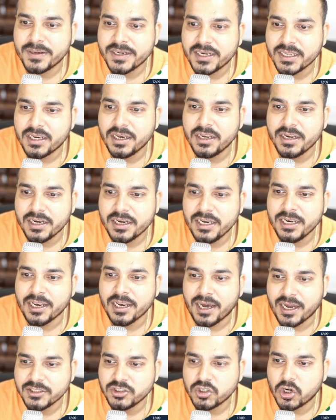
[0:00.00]
particularly
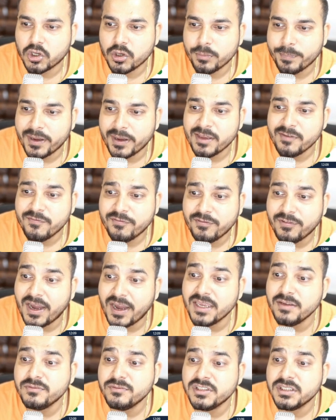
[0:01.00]
large, occupying
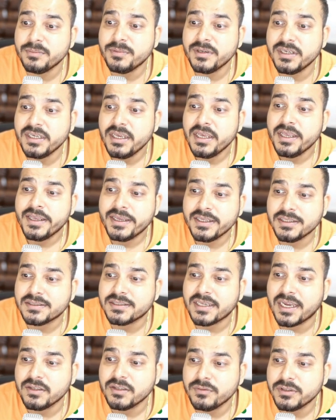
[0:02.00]
5 GB in
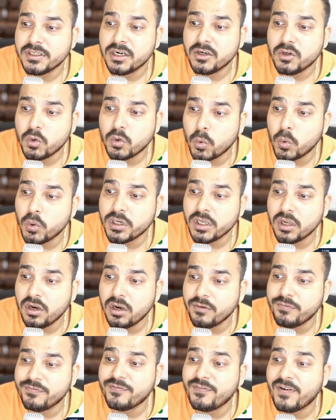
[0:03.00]
size with a
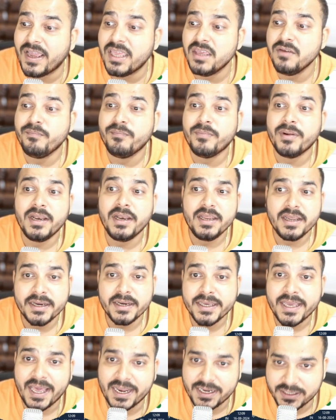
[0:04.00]
total of 5
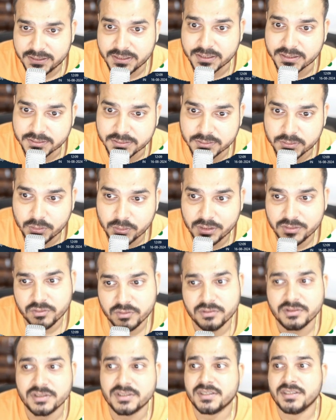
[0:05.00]
billion characters. Okay,
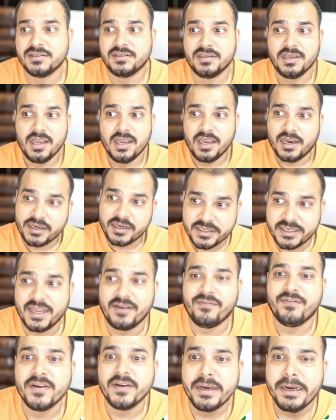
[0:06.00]
so this is
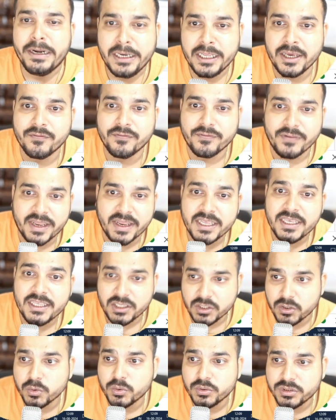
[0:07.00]
definitely a very
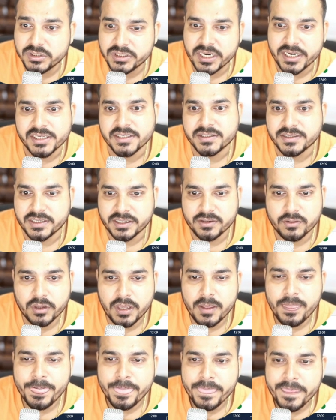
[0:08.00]
huge data set.
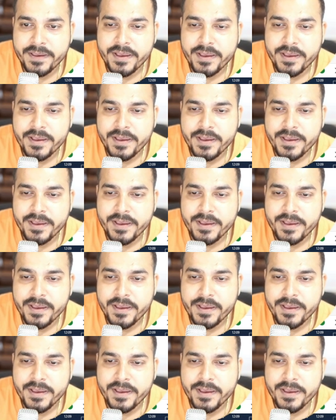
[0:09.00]
Okay,